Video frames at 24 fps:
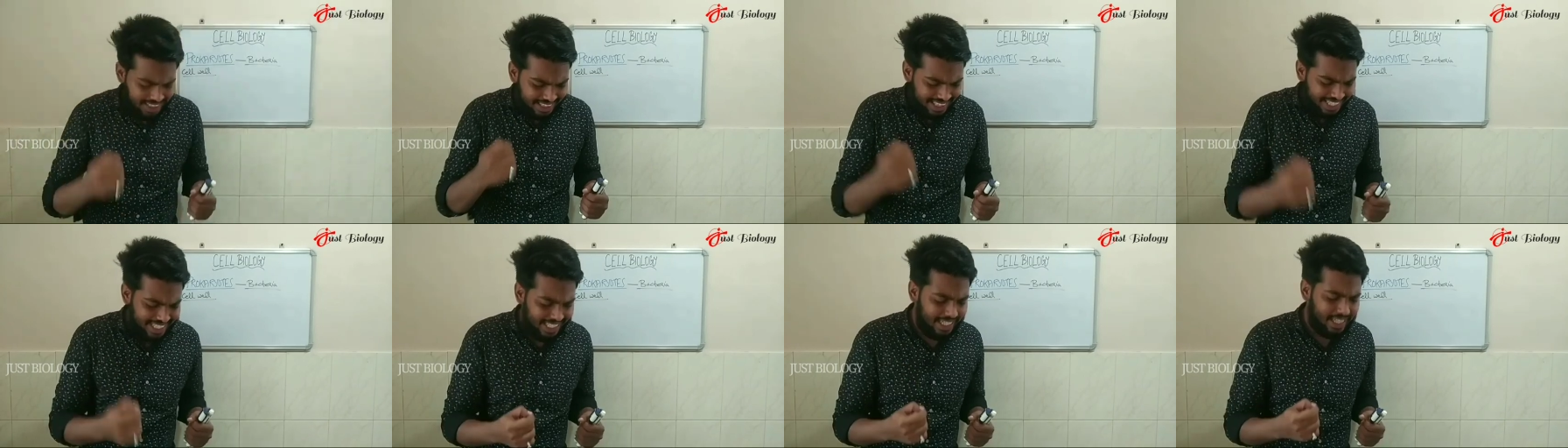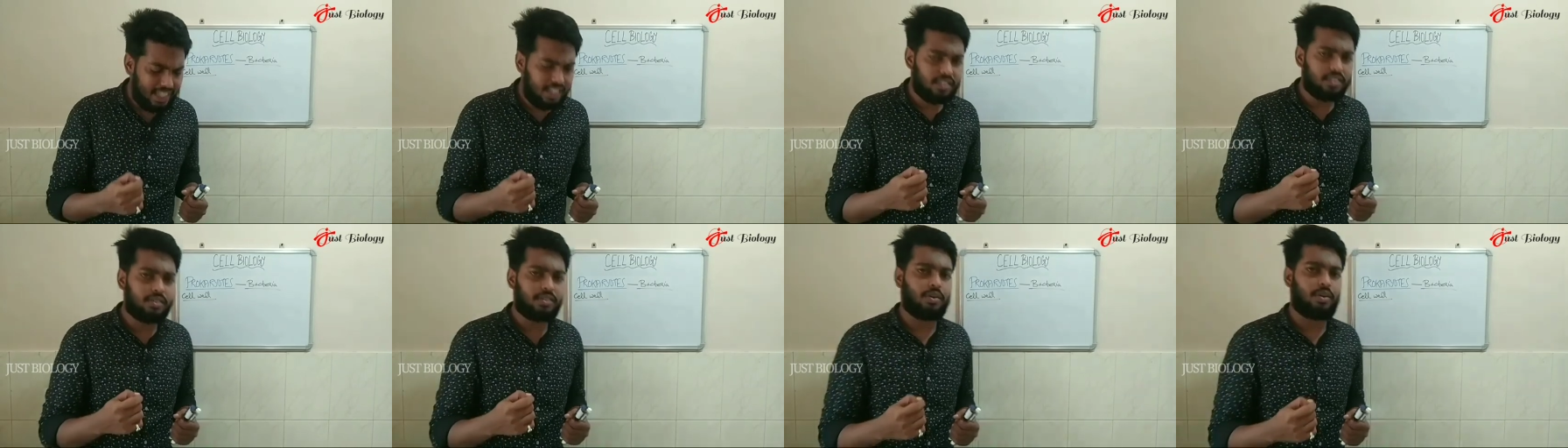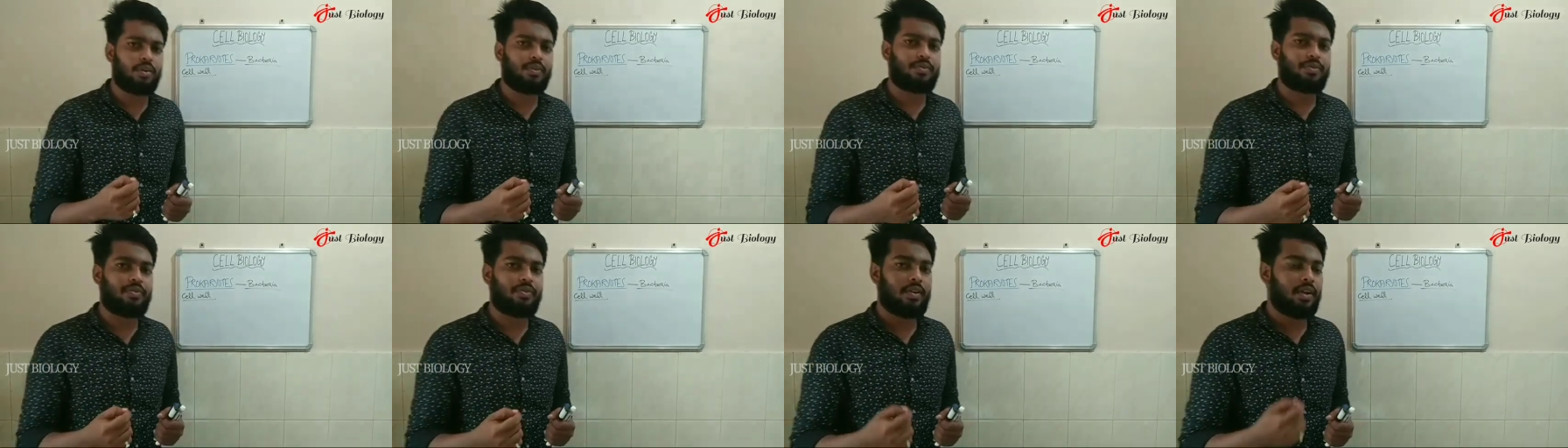thickness
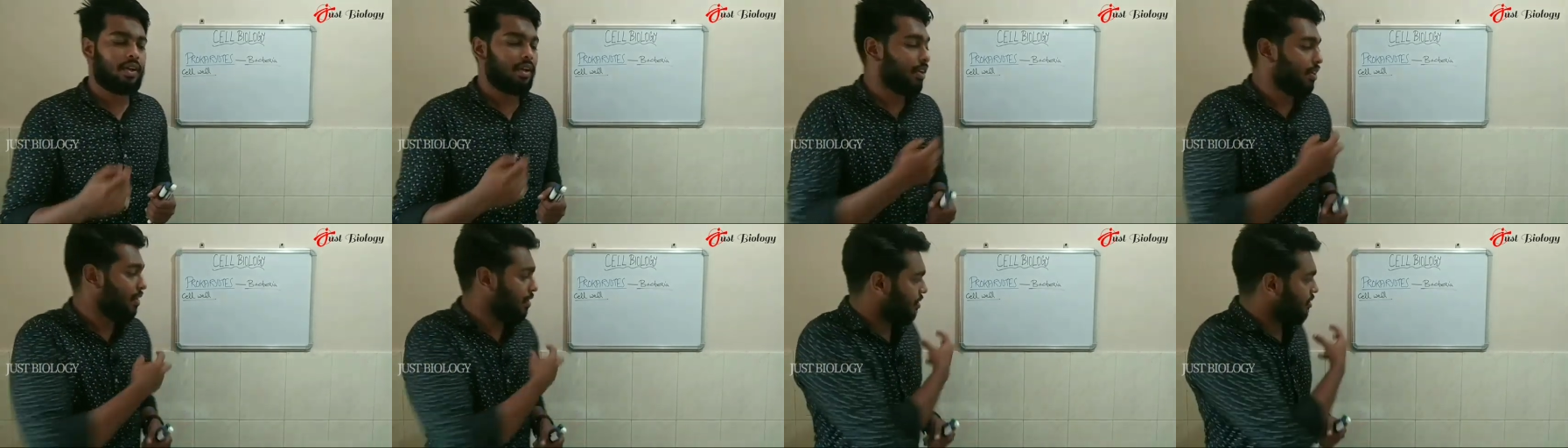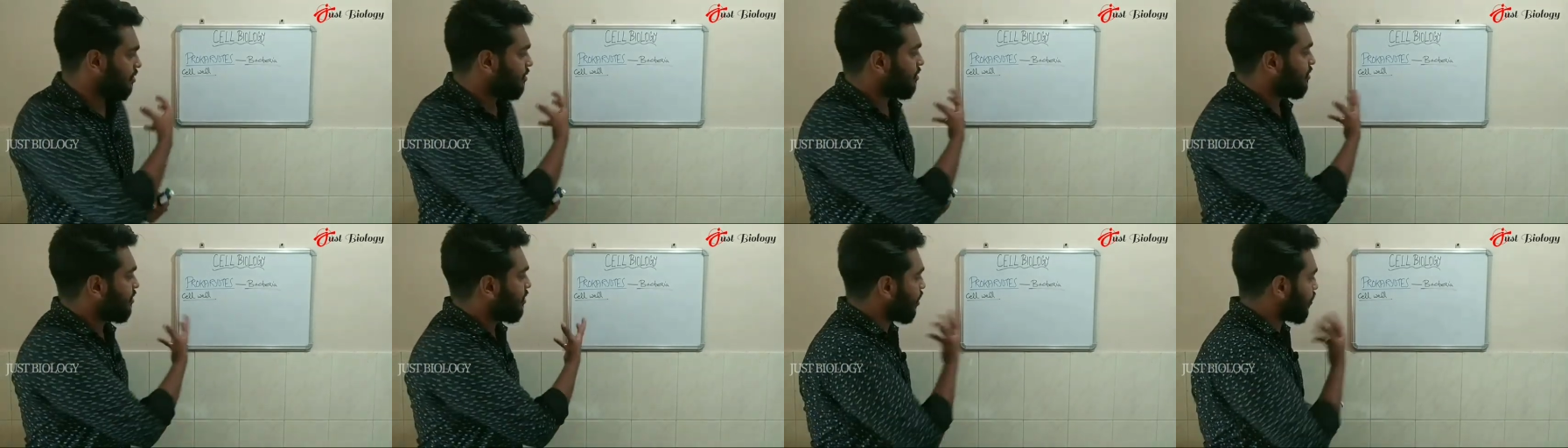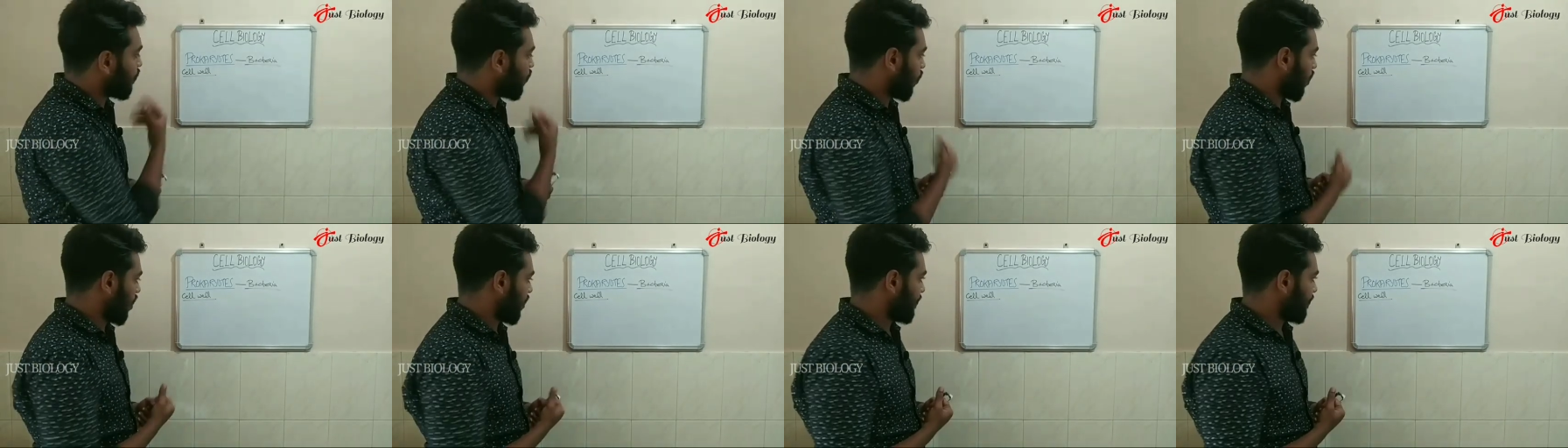of
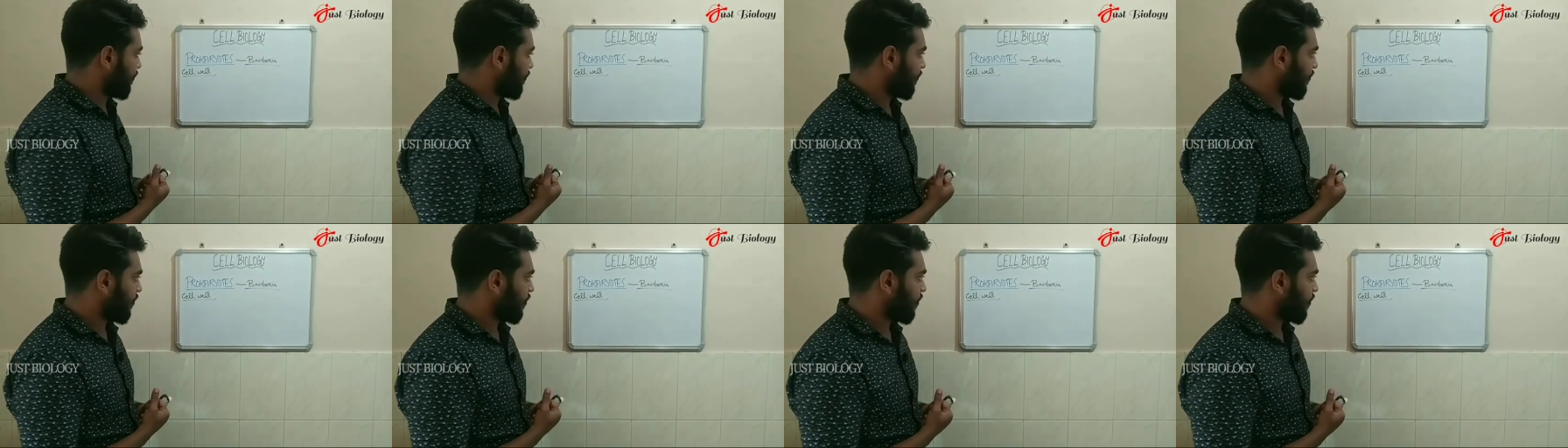cell wall.